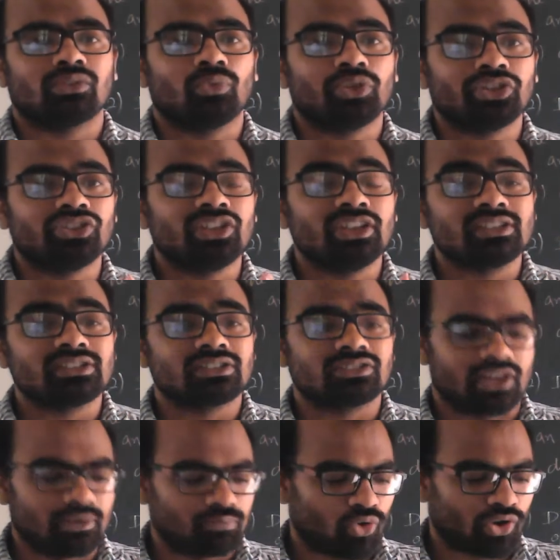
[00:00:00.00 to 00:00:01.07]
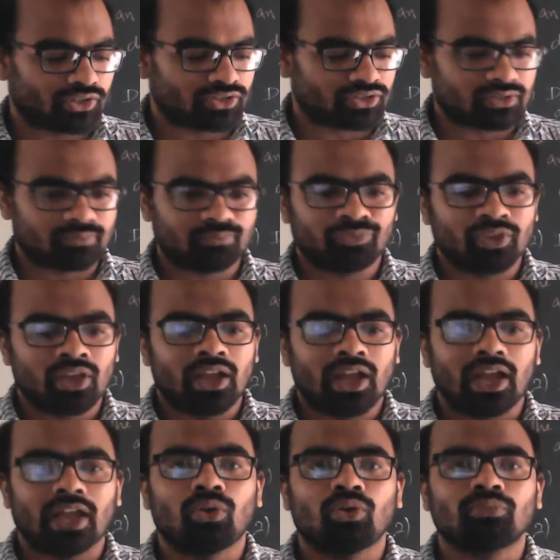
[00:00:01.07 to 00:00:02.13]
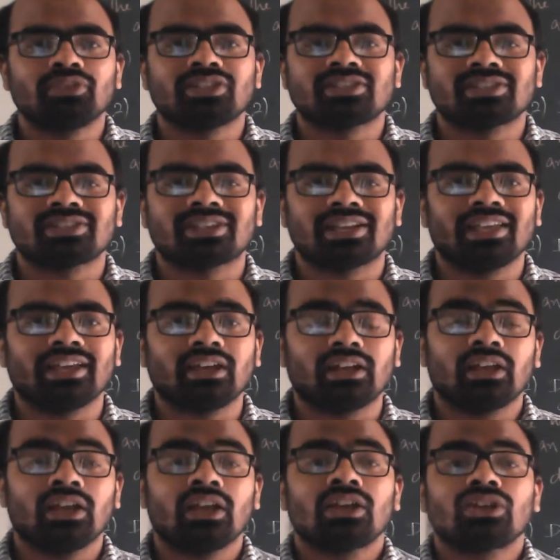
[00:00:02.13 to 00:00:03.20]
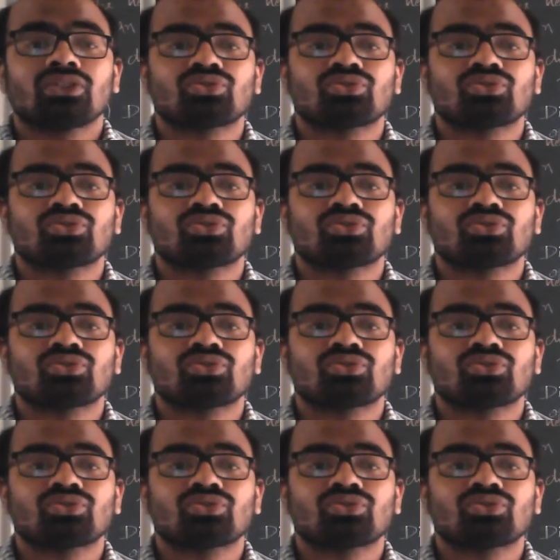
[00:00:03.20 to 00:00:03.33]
with these 3 points. I hope this is clear.